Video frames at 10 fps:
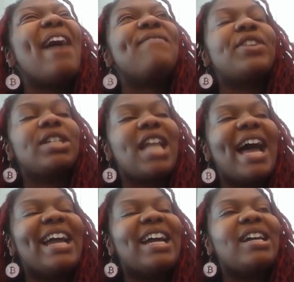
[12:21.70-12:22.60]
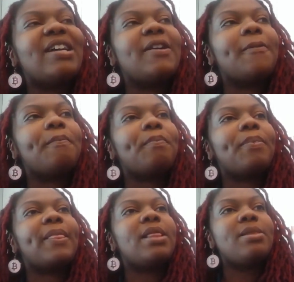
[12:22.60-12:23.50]
I feel like
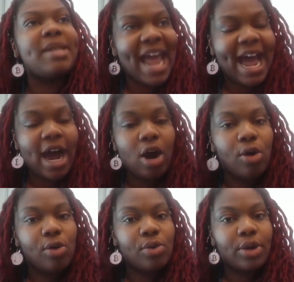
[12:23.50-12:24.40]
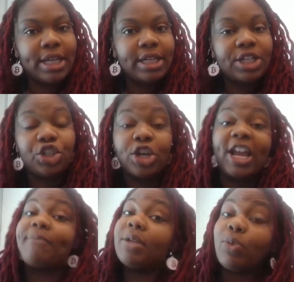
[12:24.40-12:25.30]
now in this
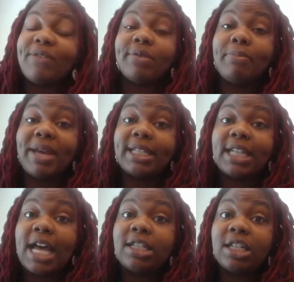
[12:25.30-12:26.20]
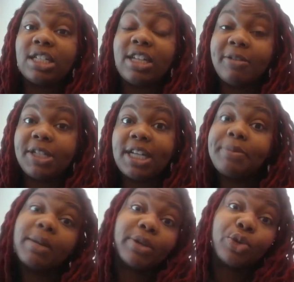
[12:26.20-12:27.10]
journey, I've been away from the bedside since
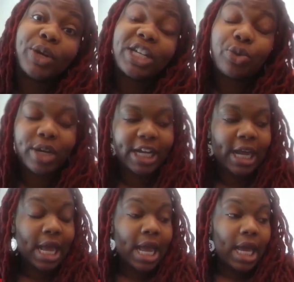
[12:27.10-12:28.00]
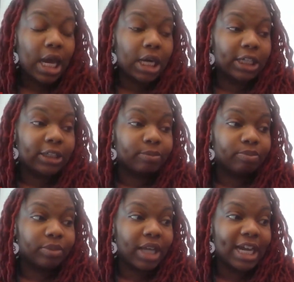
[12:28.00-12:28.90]
September 2020.
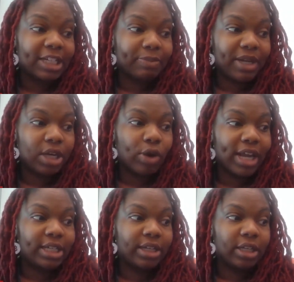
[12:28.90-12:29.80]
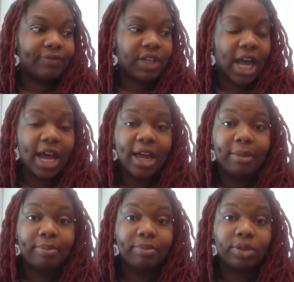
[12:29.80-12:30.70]
And I spent a great deal of
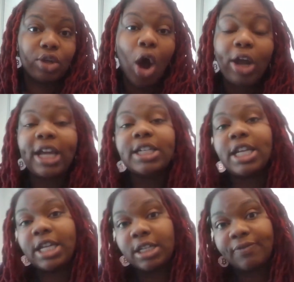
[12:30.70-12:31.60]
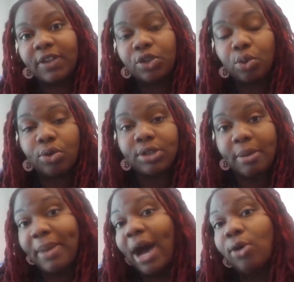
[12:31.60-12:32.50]
time talking to individuals
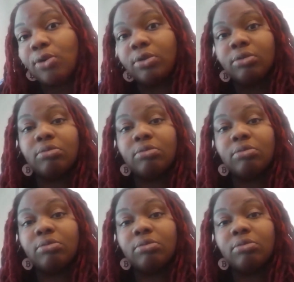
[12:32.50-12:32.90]
about